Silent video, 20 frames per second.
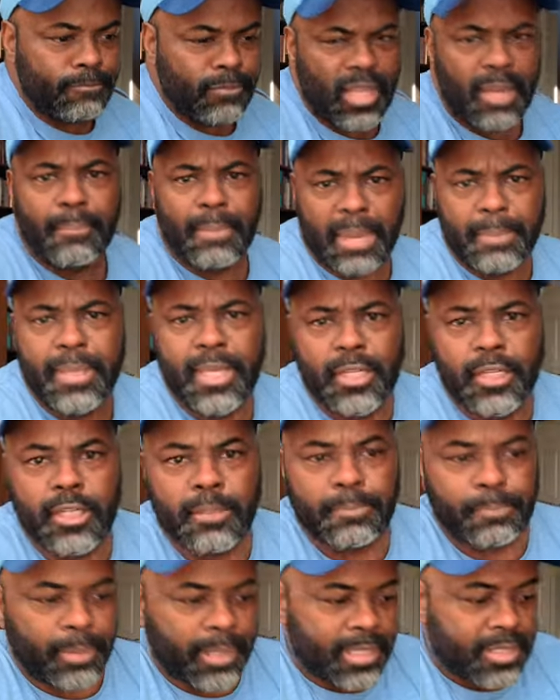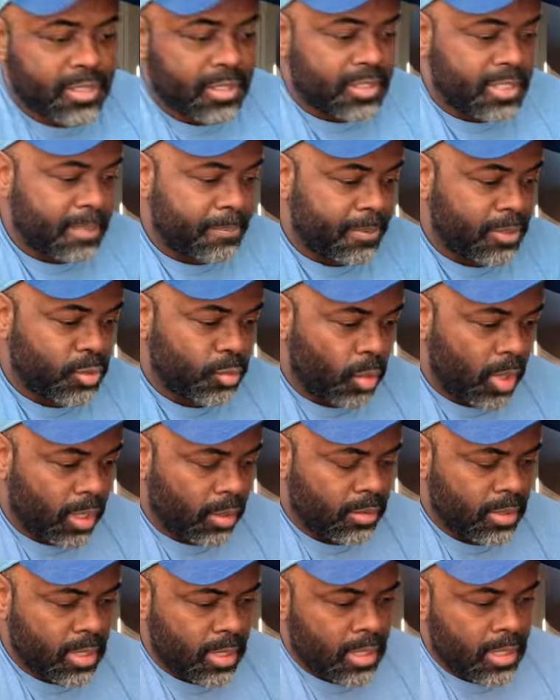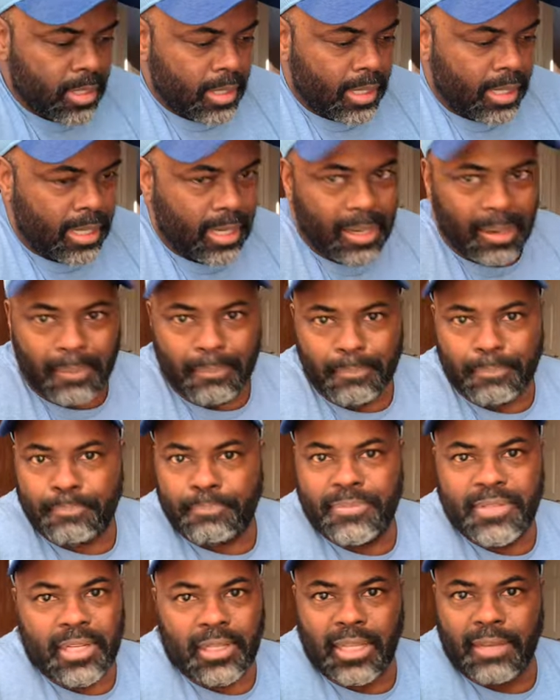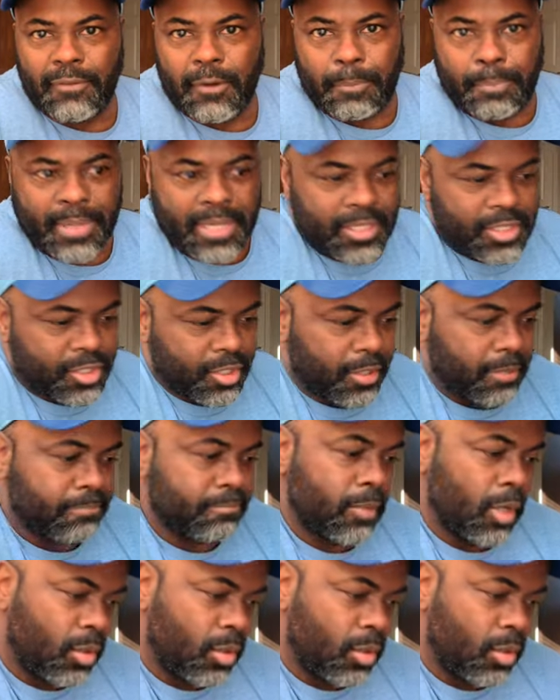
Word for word: Maybe a good place to tip as well. Um, deliver pizza.